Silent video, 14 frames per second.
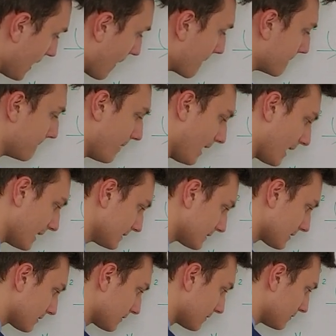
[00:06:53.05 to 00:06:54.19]

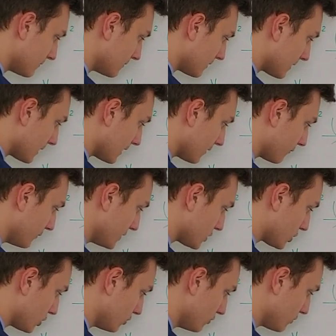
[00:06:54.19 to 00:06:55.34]
But if we
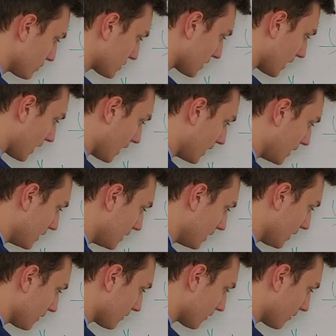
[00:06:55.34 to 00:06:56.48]
choose
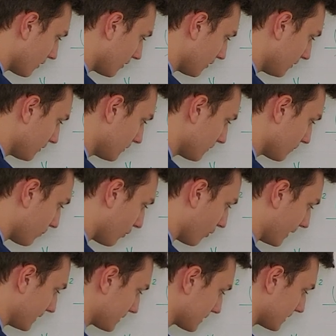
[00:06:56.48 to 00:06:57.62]
another
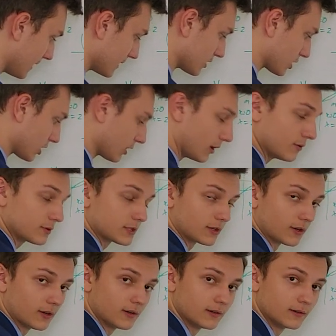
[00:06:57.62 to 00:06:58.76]
point that is
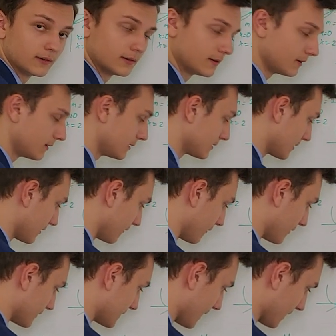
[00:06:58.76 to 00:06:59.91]
closer to the
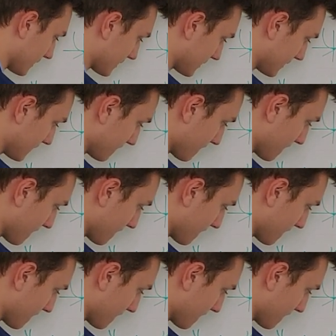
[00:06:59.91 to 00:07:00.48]
vertex,